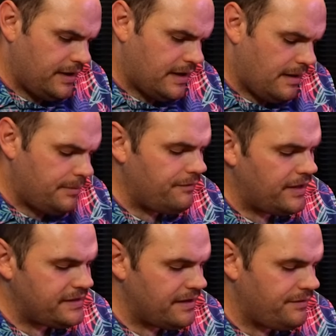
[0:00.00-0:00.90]
a copy of
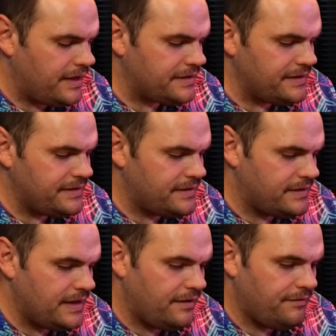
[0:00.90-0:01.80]
A7X's
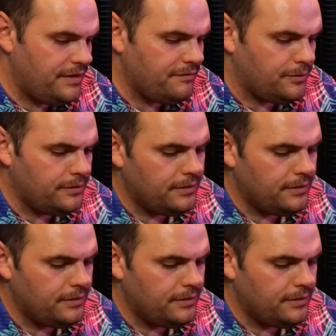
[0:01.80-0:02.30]
City of Evil.